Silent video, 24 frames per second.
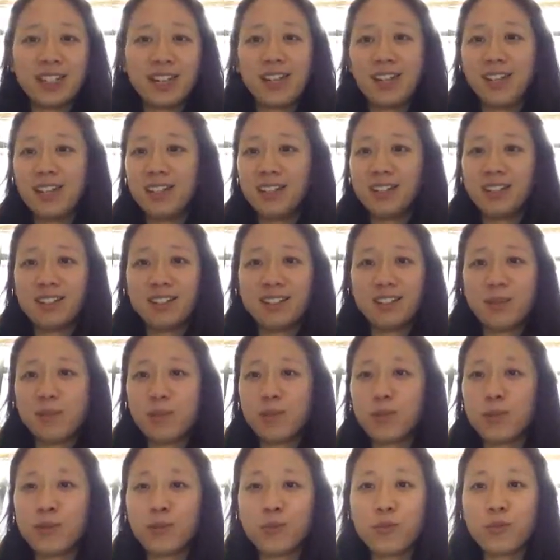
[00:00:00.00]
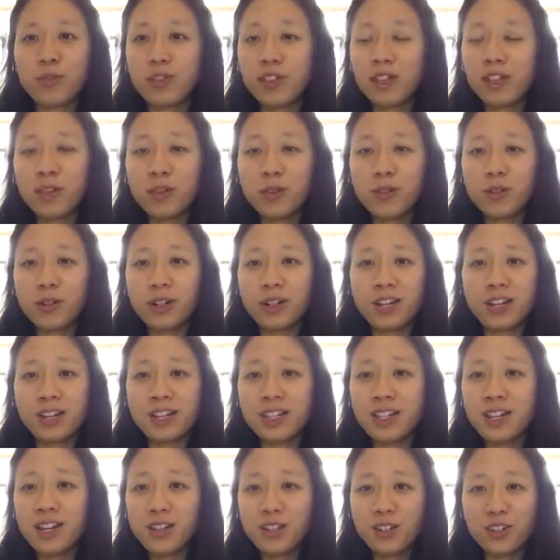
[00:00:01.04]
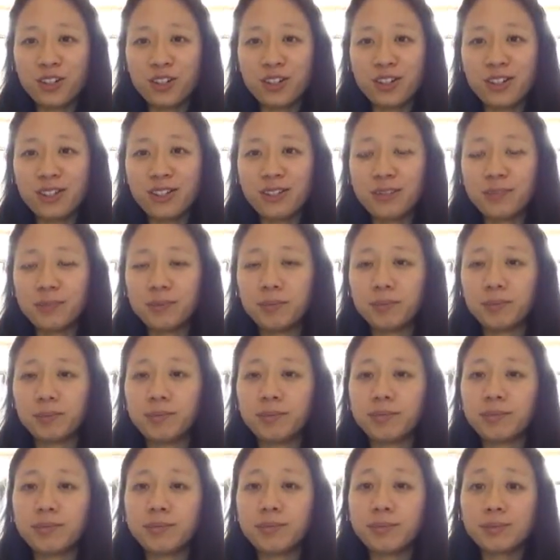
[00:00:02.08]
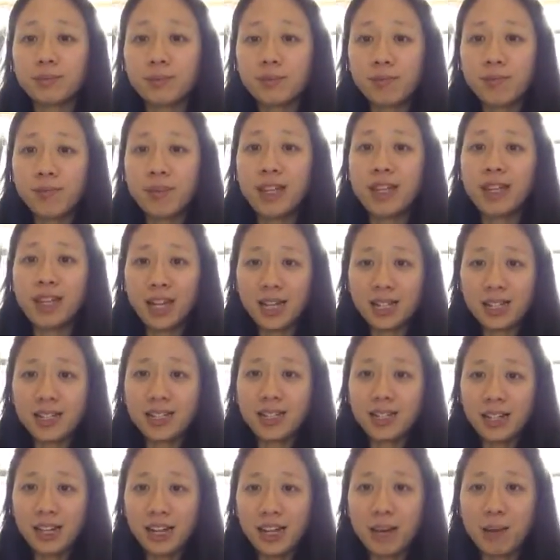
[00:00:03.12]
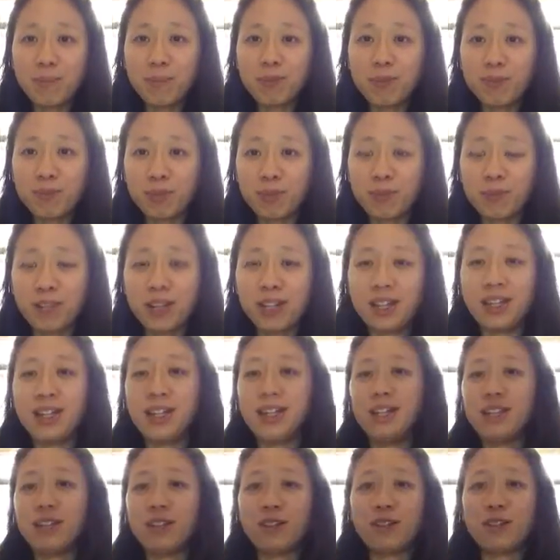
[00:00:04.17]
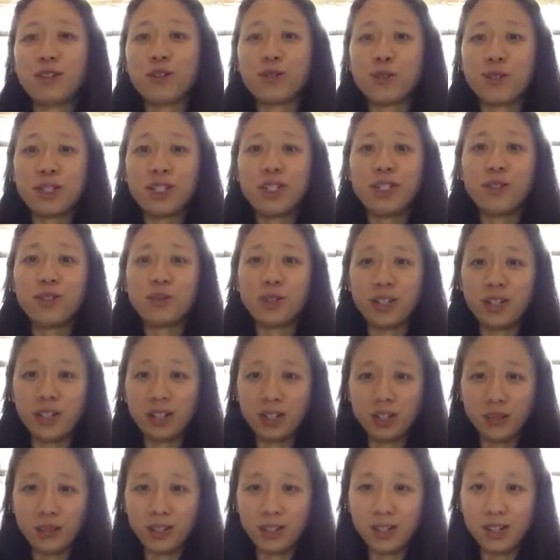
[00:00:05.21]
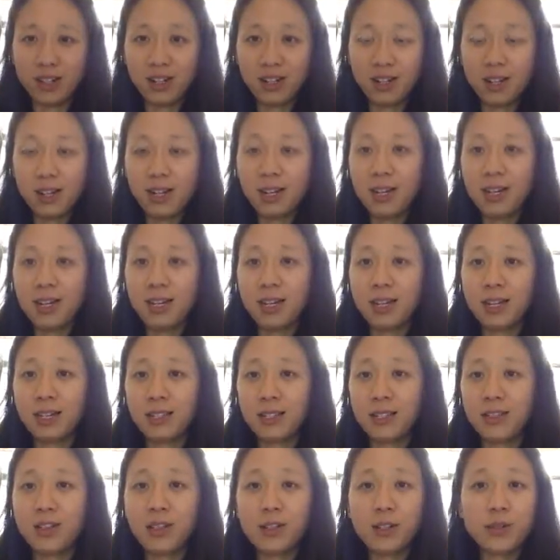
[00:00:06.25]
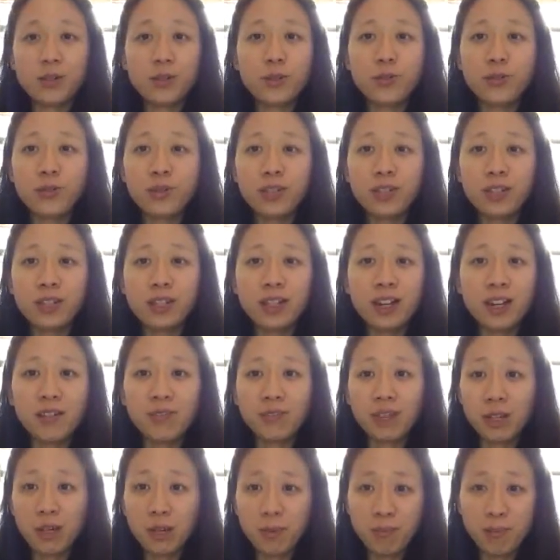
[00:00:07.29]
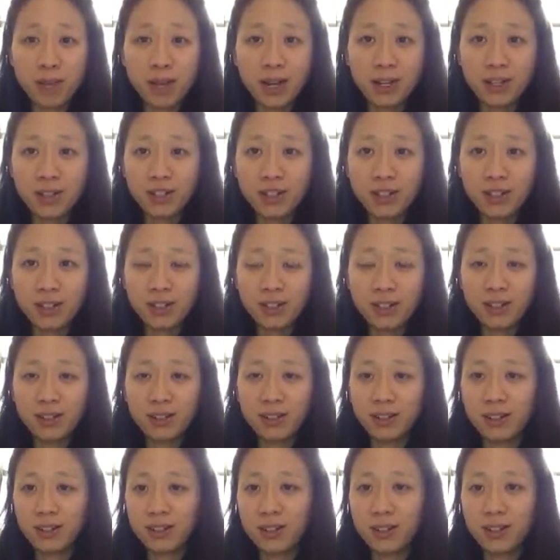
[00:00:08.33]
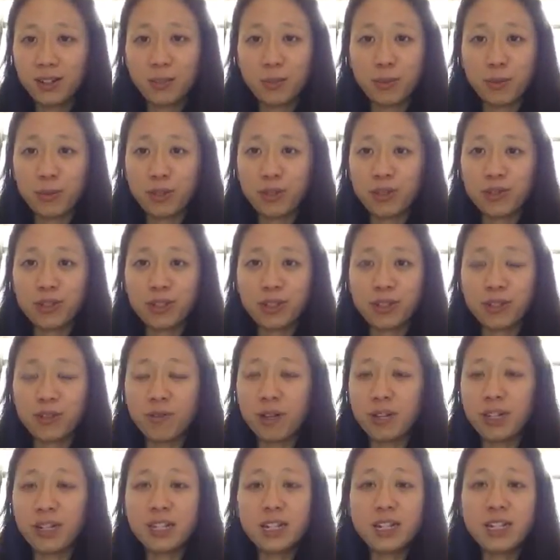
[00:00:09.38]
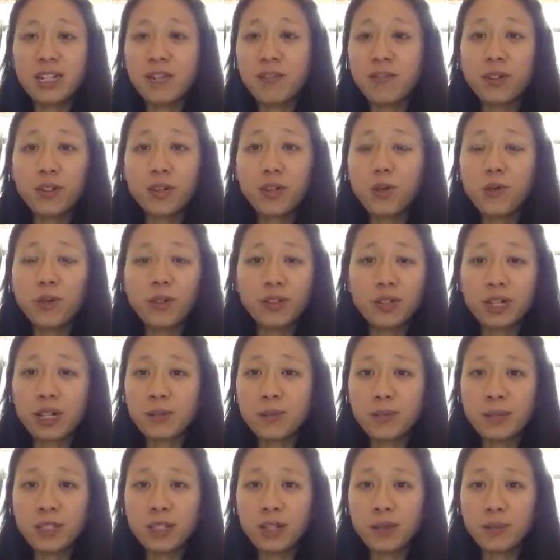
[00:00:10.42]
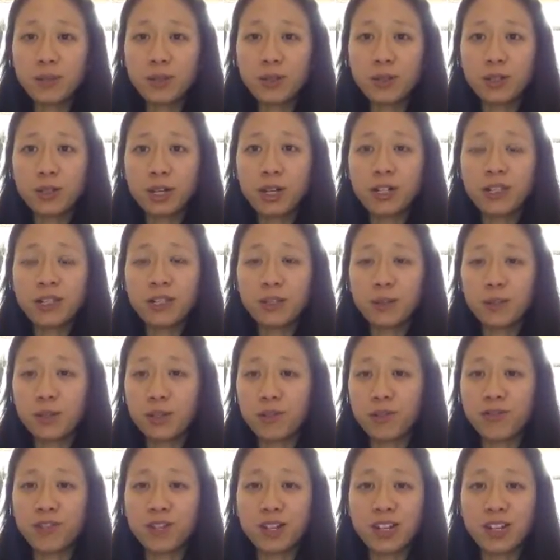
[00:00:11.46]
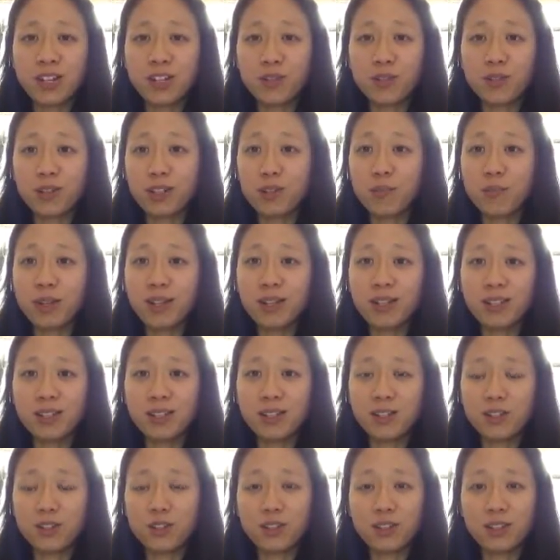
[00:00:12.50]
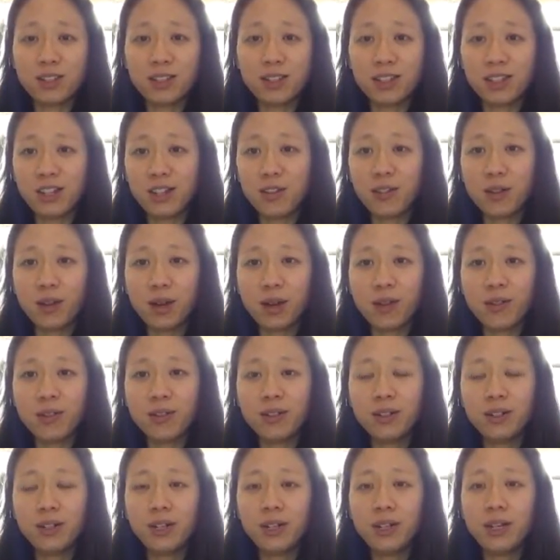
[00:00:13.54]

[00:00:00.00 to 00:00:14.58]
in some sort of worthwhile organization. That's going to happen for me in year 2023. It's a lot sooner than I imagined. A couple years ago, I didn't even know what a concept of financial independence just a year ago.